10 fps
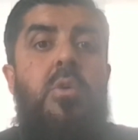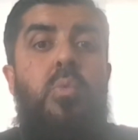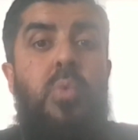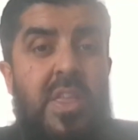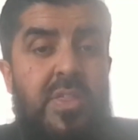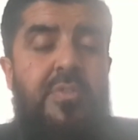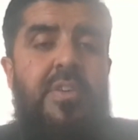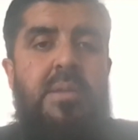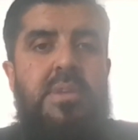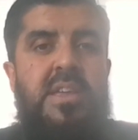with
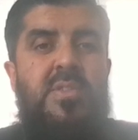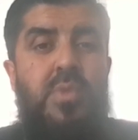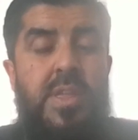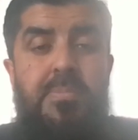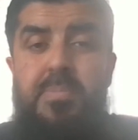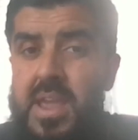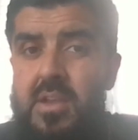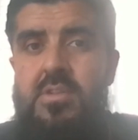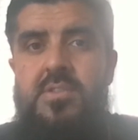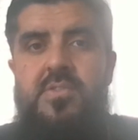families, with
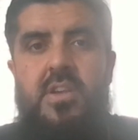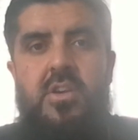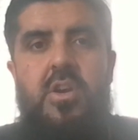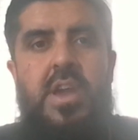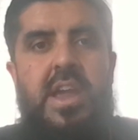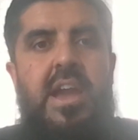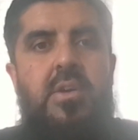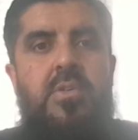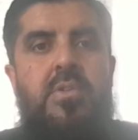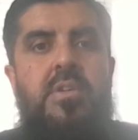parents, are going
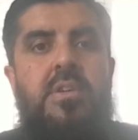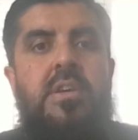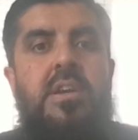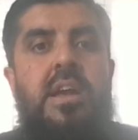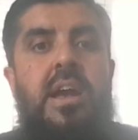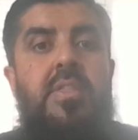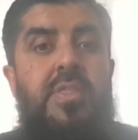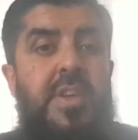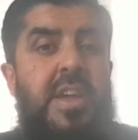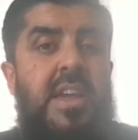out and
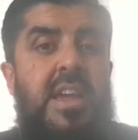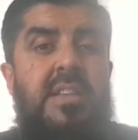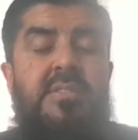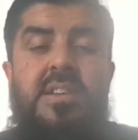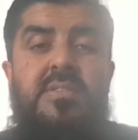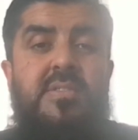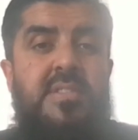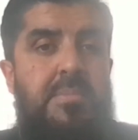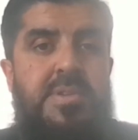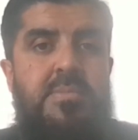thinking it's
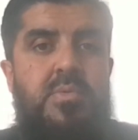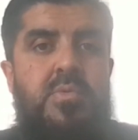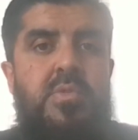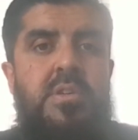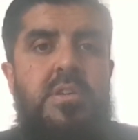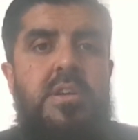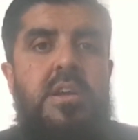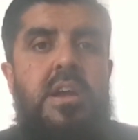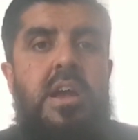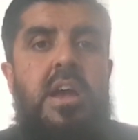acceptable
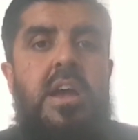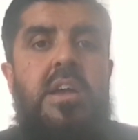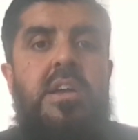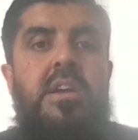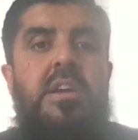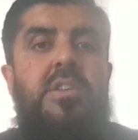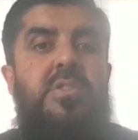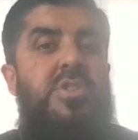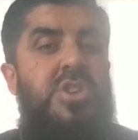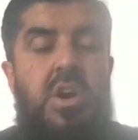uh,
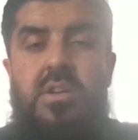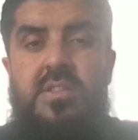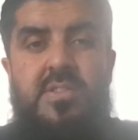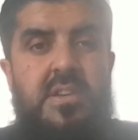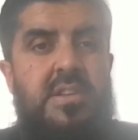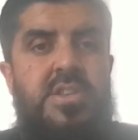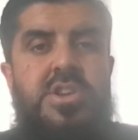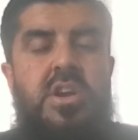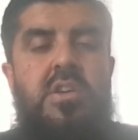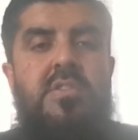to chant certain
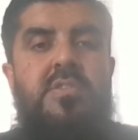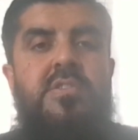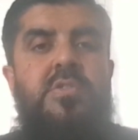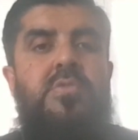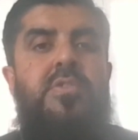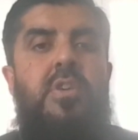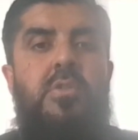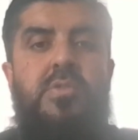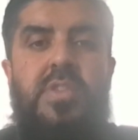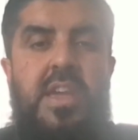chants, to
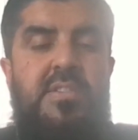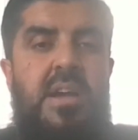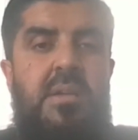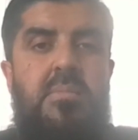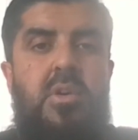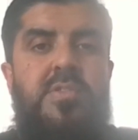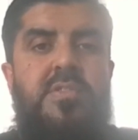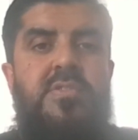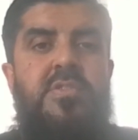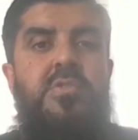throw things at
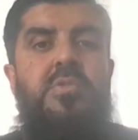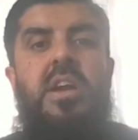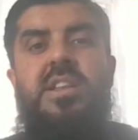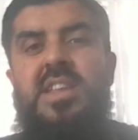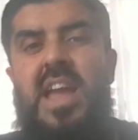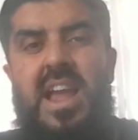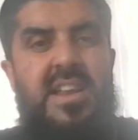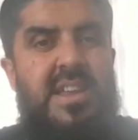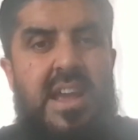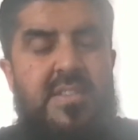mosques, to attack
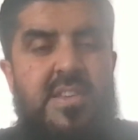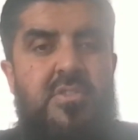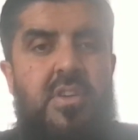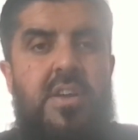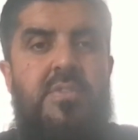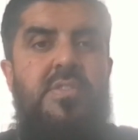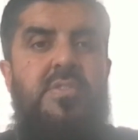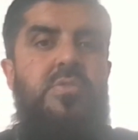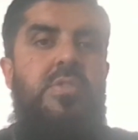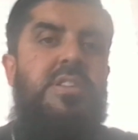taxi
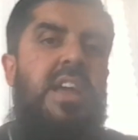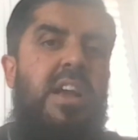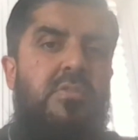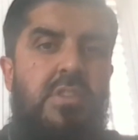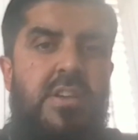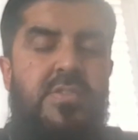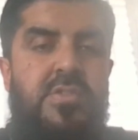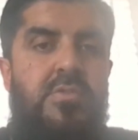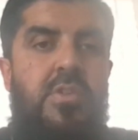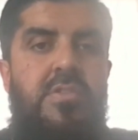drivers, to attack
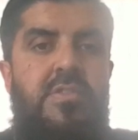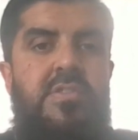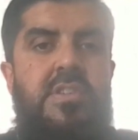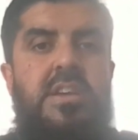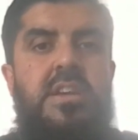restaurants,